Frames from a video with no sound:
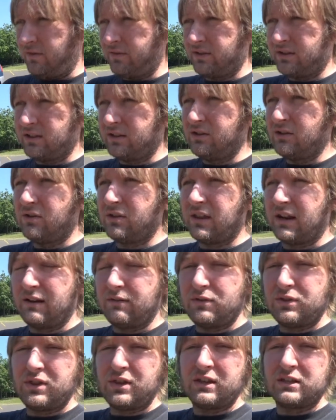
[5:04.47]
obviously know that
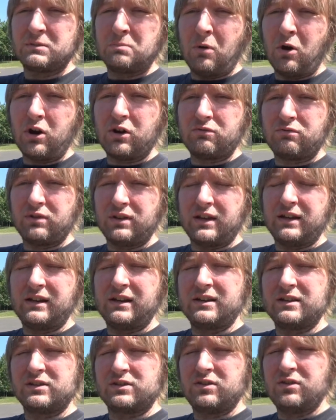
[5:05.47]
everything spark
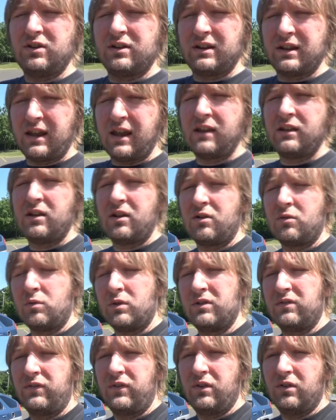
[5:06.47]
related is good, and our
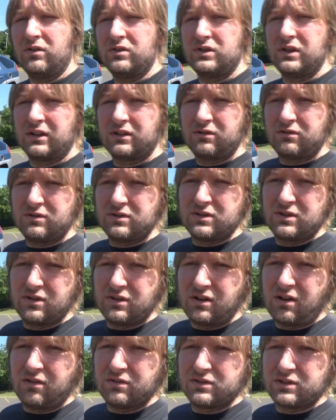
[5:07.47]
one fuel injector is
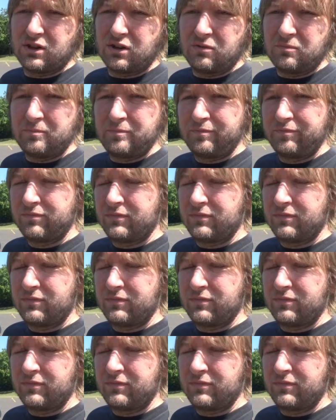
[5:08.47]
good also.